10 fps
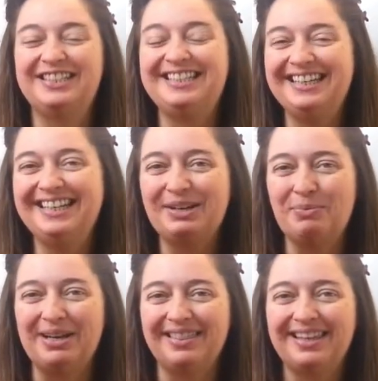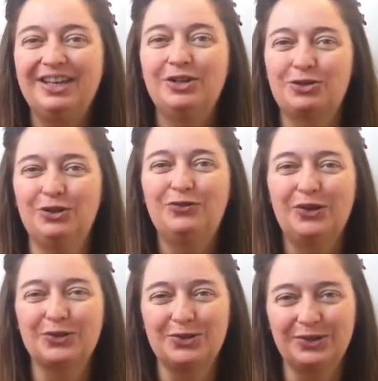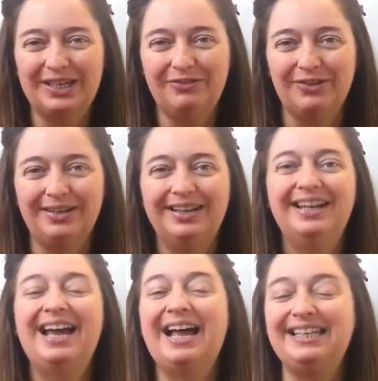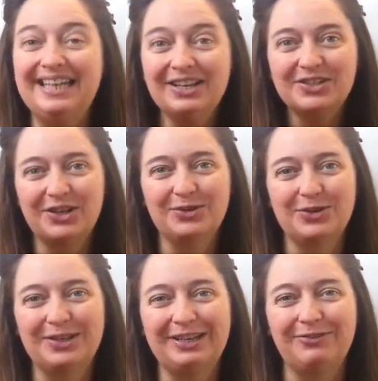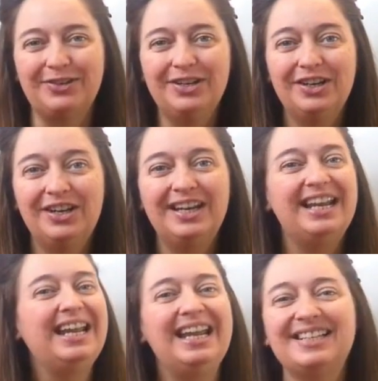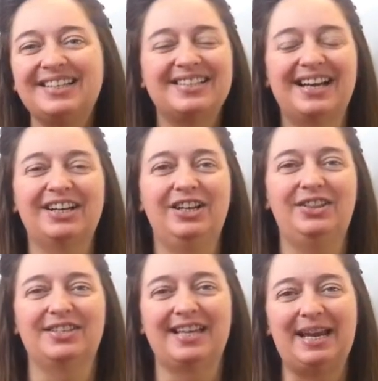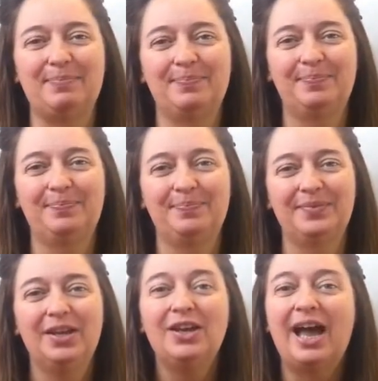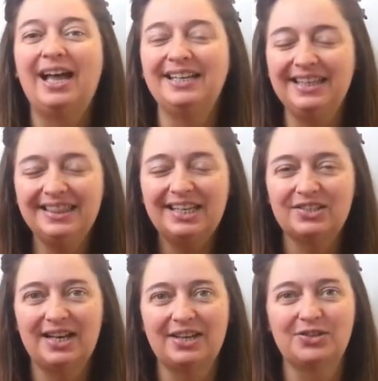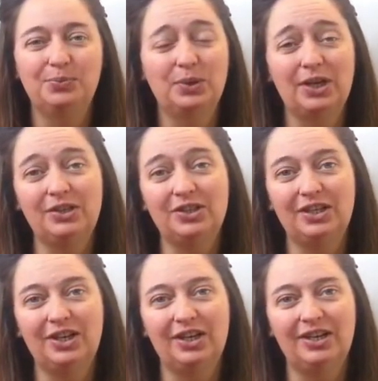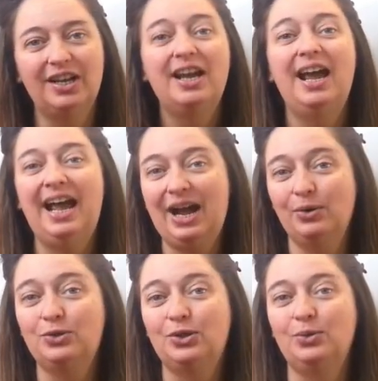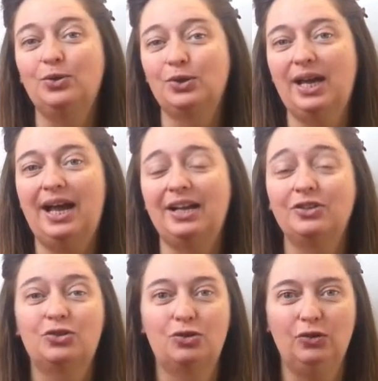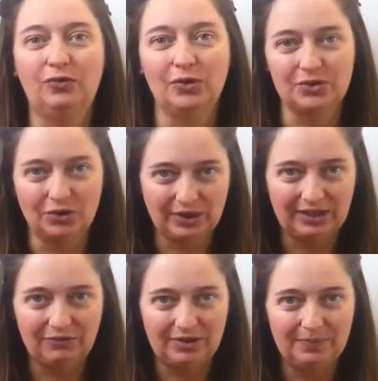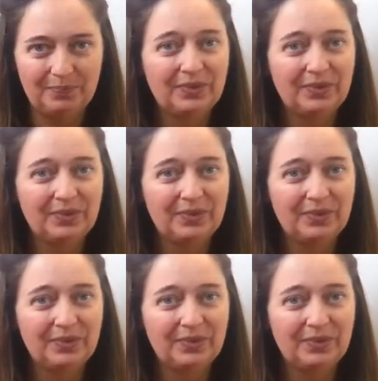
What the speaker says: dealing with true, false, not given and yes, no, not given is exactly the same. And in this lesson, we're going to learn how to look at true, false, not given,